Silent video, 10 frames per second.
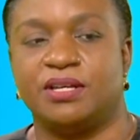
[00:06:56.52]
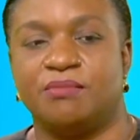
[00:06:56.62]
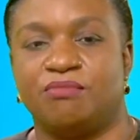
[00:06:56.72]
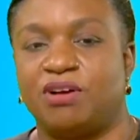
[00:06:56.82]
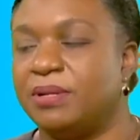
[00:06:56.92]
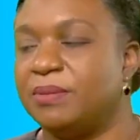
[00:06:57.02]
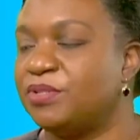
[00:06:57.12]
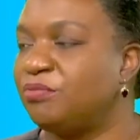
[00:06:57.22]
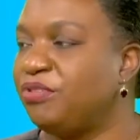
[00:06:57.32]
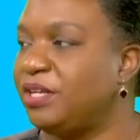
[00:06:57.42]
Problems
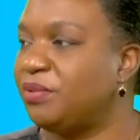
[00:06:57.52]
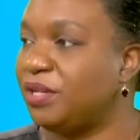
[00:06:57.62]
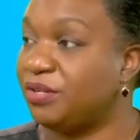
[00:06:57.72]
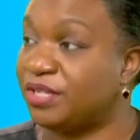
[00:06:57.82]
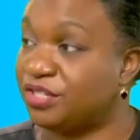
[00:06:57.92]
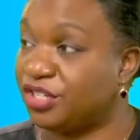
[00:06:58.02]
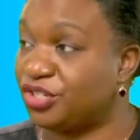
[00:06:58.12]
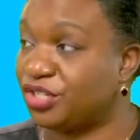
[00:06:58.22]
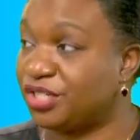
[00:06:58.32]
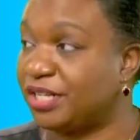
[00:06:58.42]
to breathe when you exert
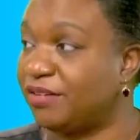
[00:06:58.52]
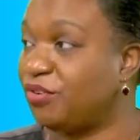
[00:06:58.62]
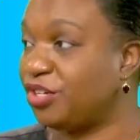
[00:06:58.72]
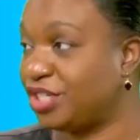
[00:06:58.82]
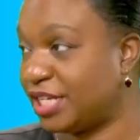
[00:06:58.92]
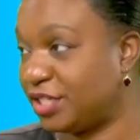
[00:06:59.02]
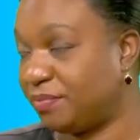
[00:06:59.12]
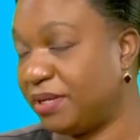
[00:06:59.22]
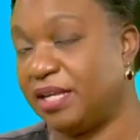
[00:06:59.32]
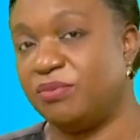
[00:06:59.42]
yourself, or chest
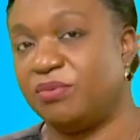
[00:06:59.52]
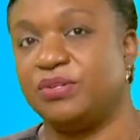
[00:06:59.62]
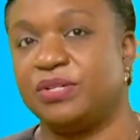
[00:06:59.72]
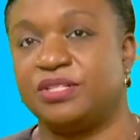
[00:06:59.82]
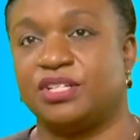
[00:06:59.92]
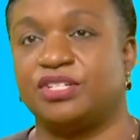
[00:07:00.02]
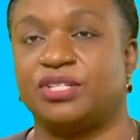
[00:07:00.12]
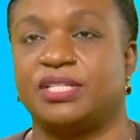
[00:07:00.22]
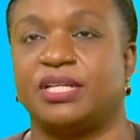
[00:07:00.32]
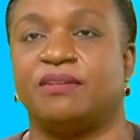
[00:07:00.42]
pain when you exert
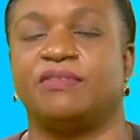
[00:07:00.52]
yourself.